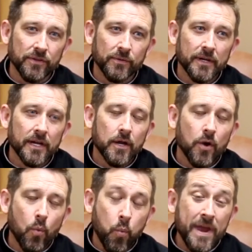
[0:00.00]
you.
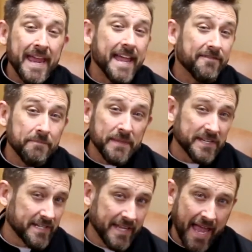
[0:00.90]
We have
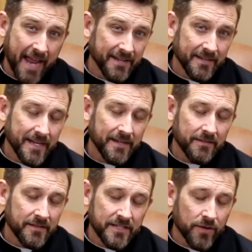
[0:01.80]
missed that
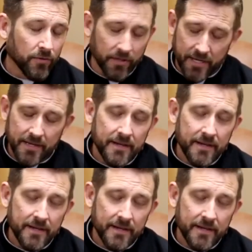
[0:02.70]
dearly.